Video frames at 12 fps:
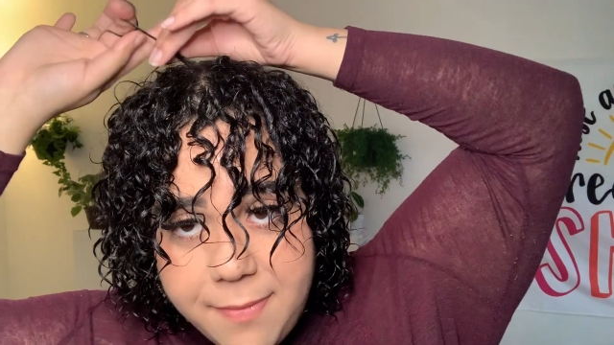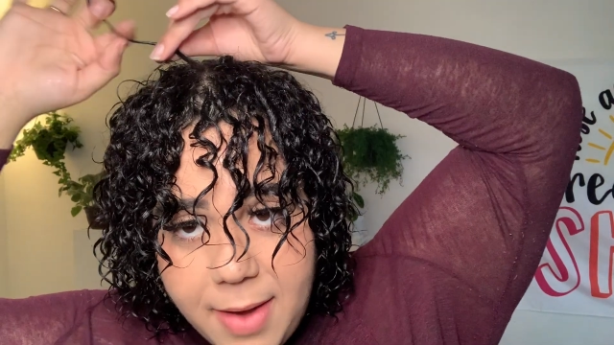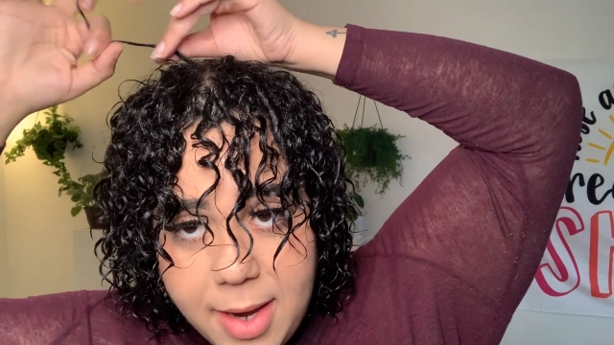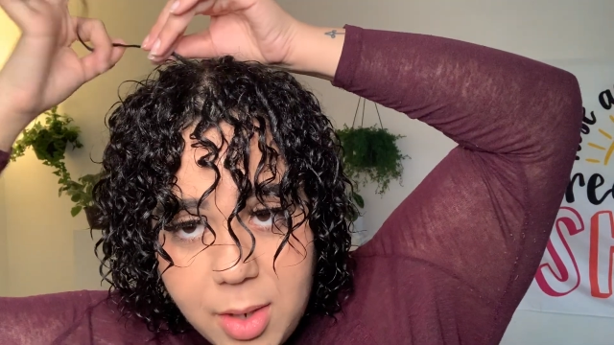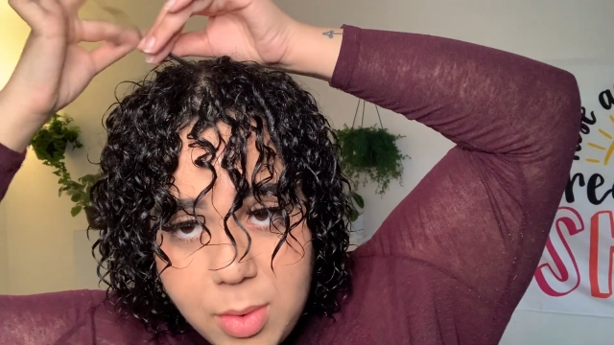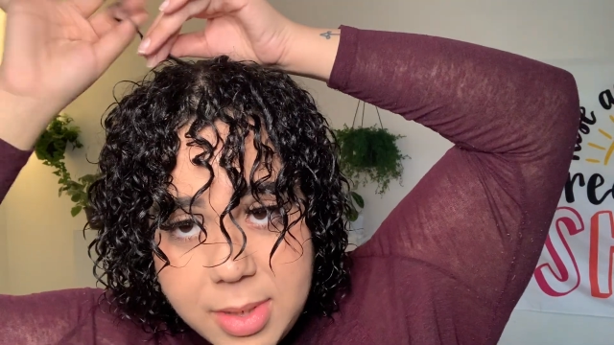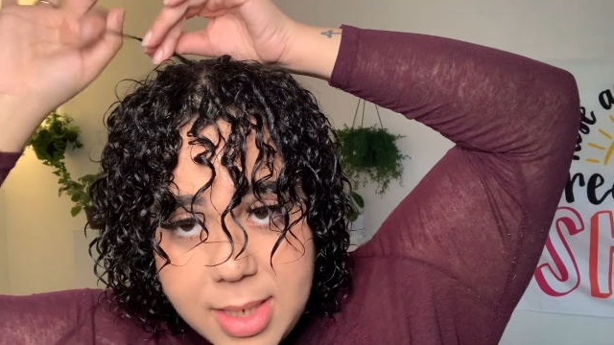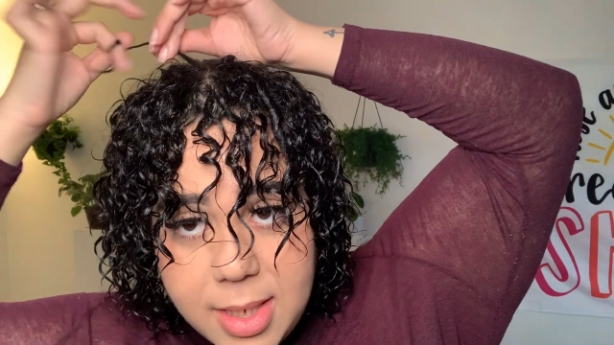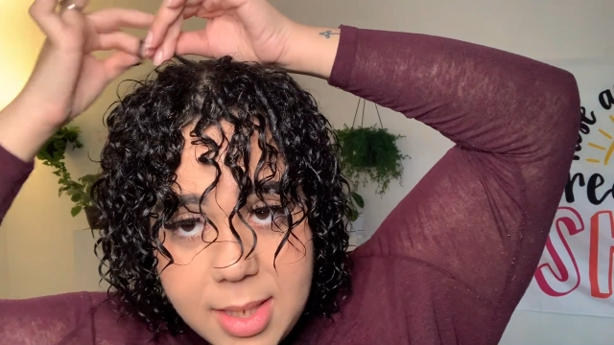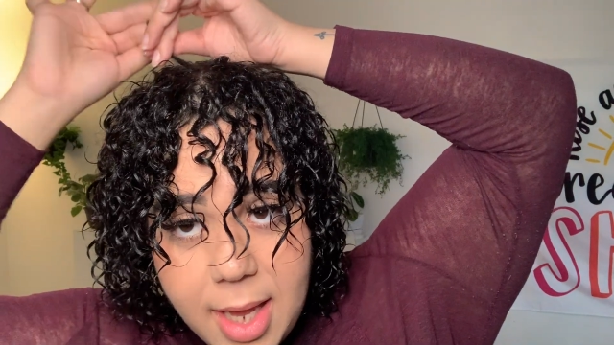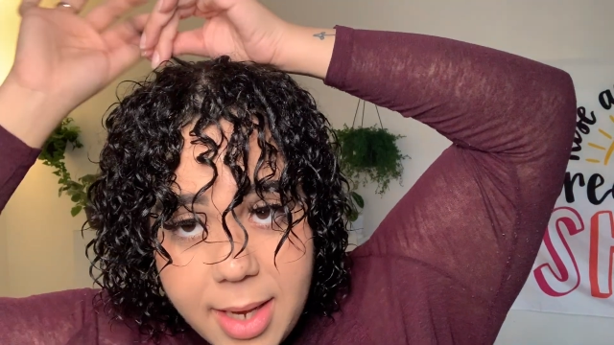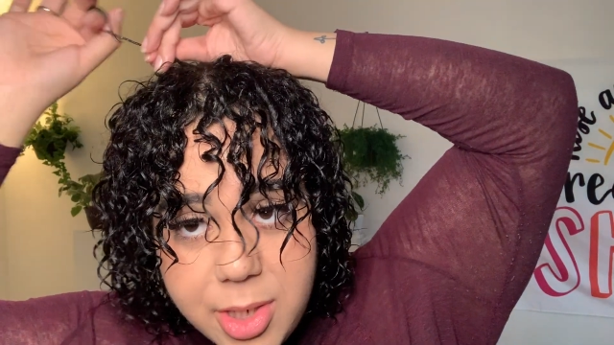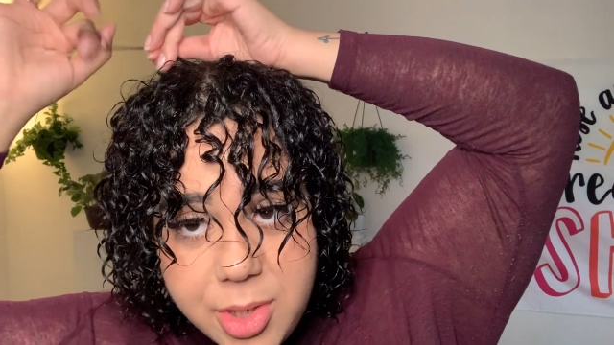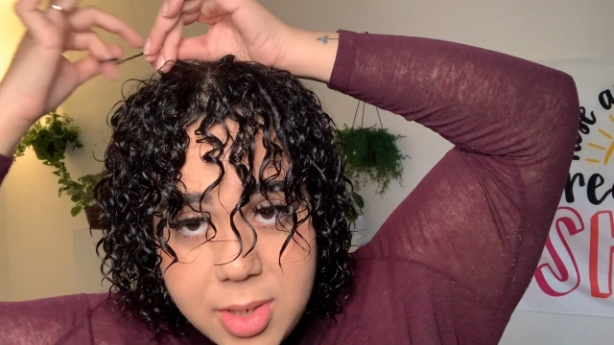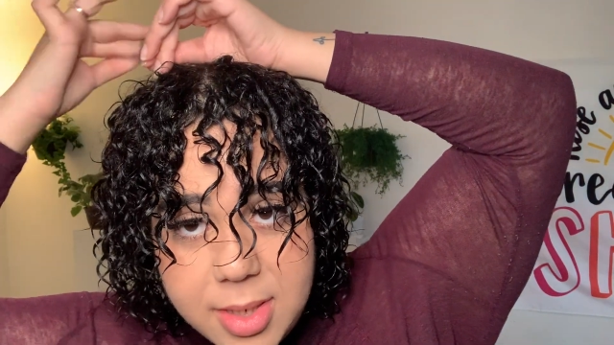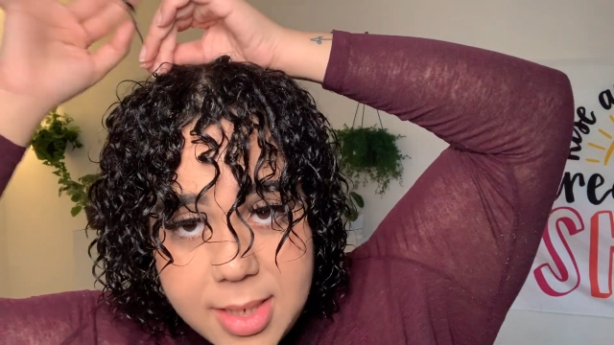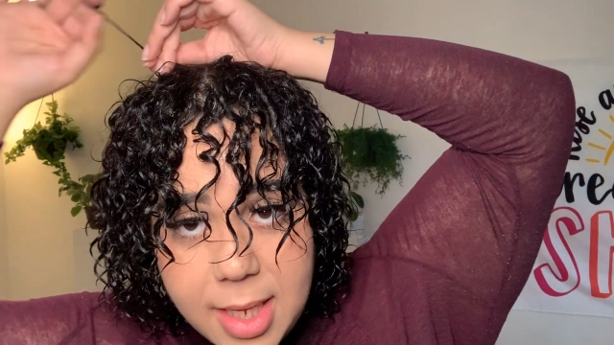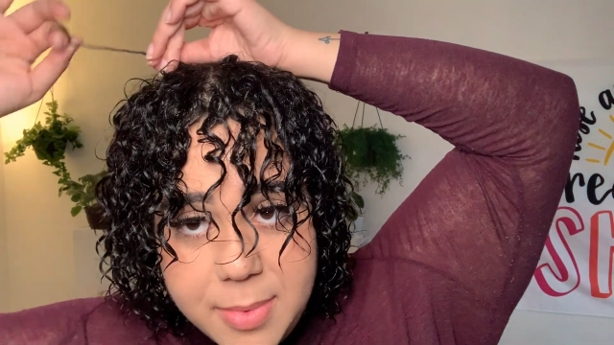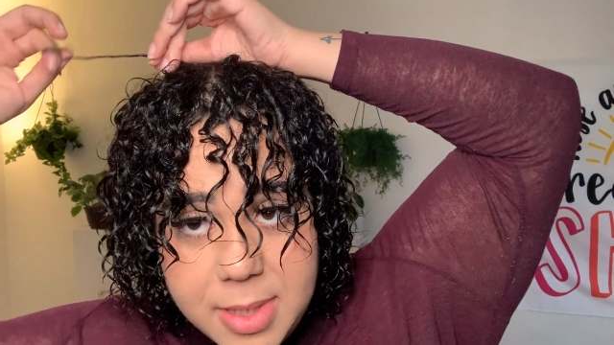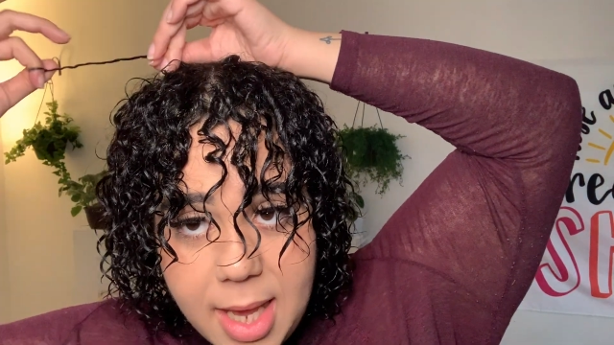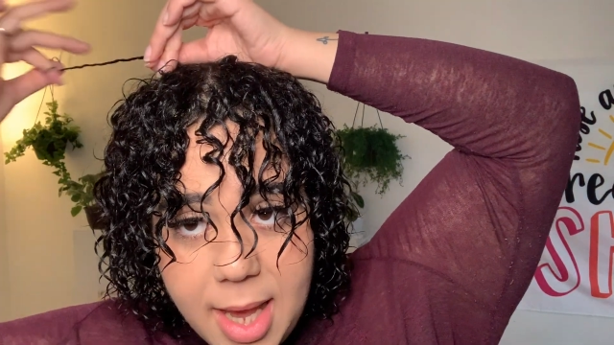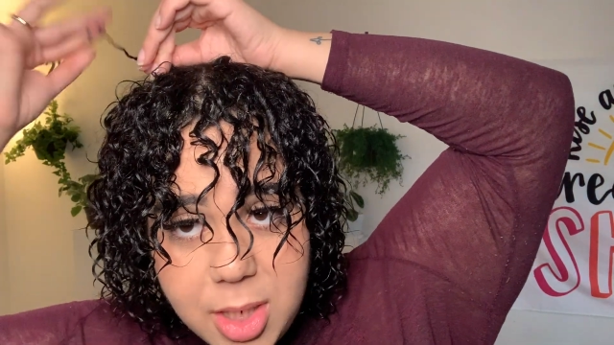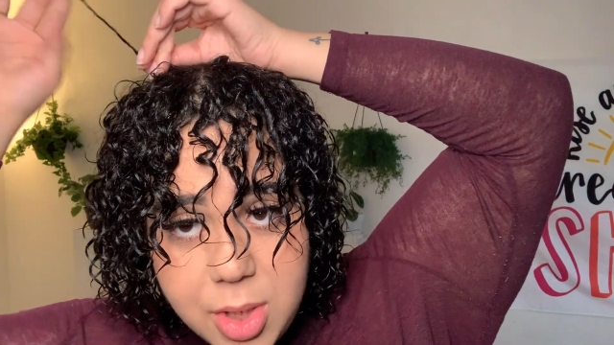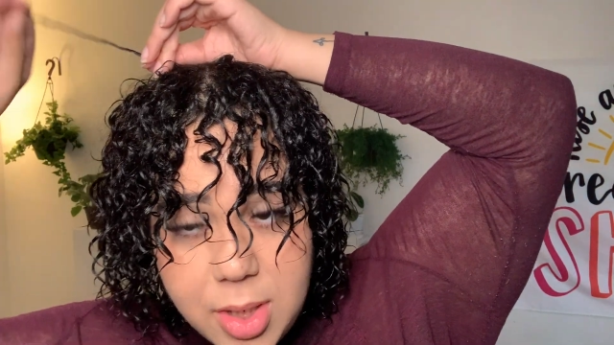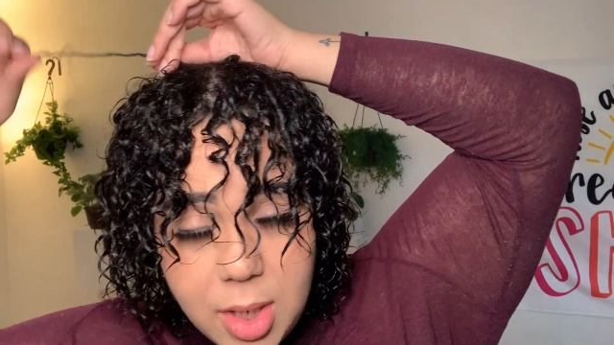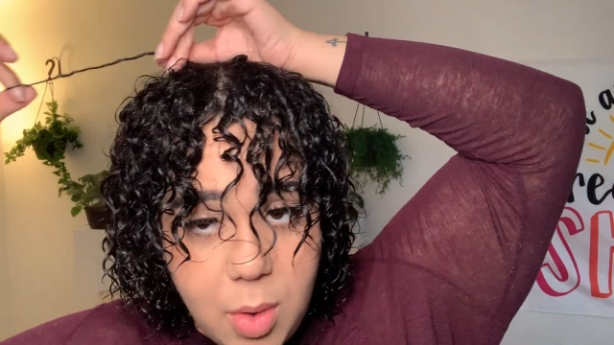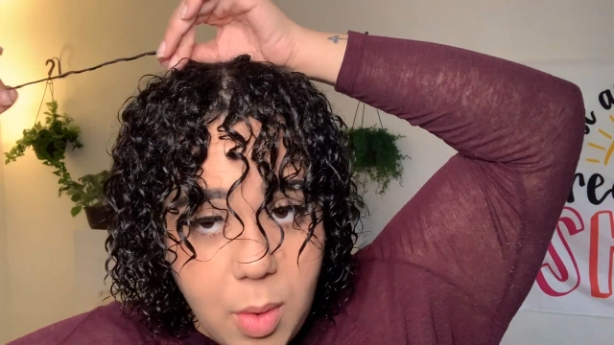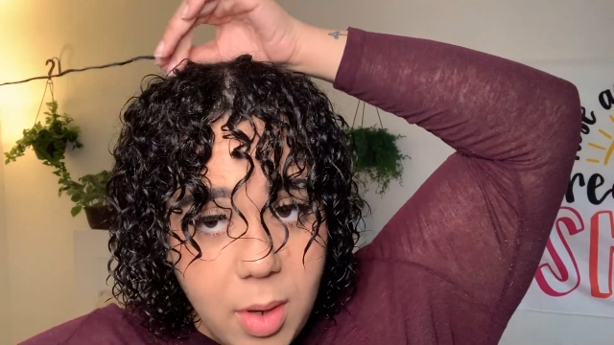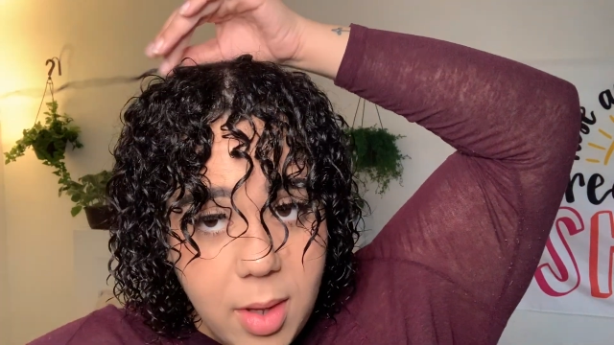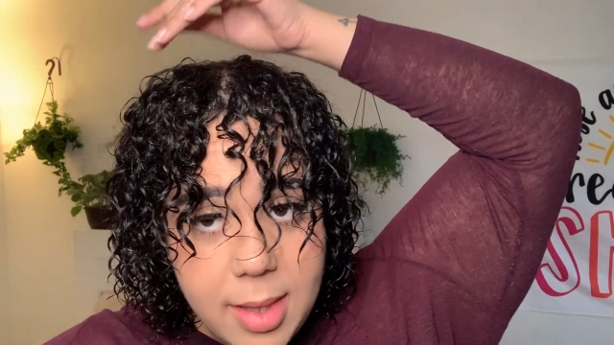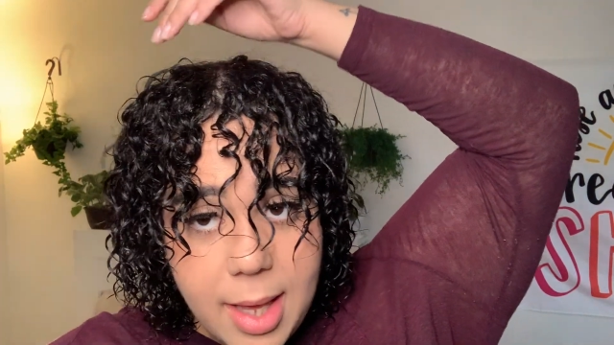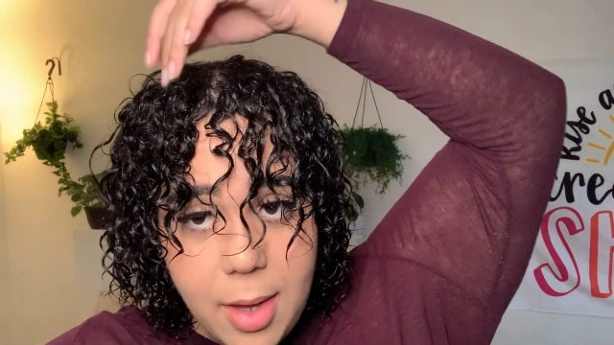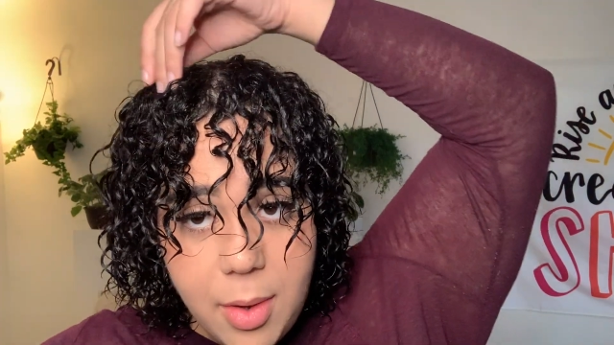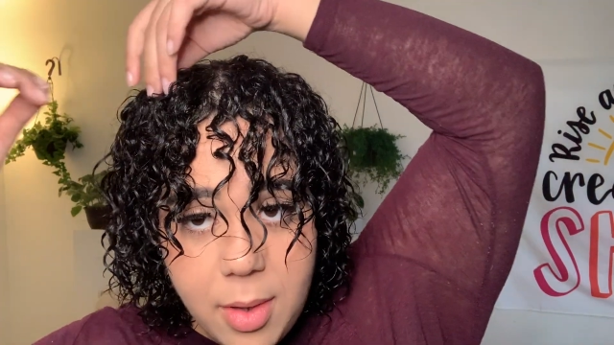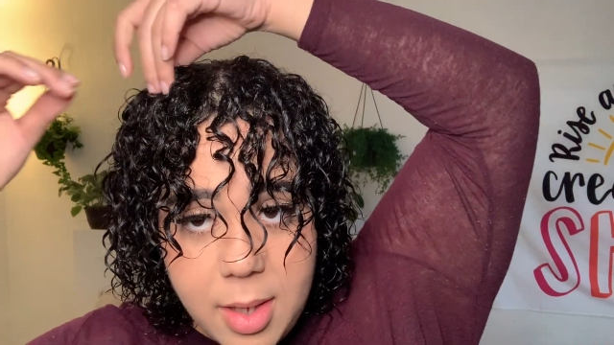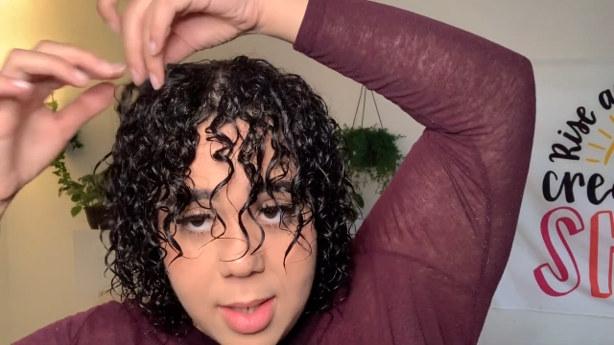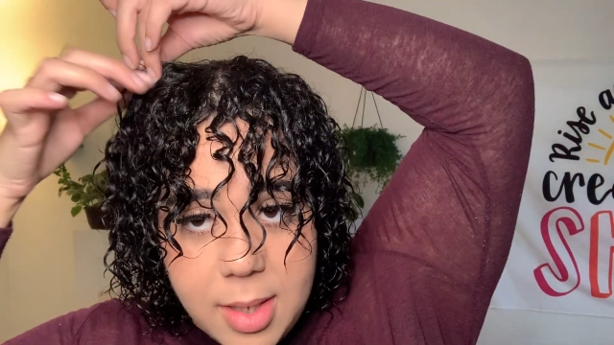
I don't take the extra step to actually coil out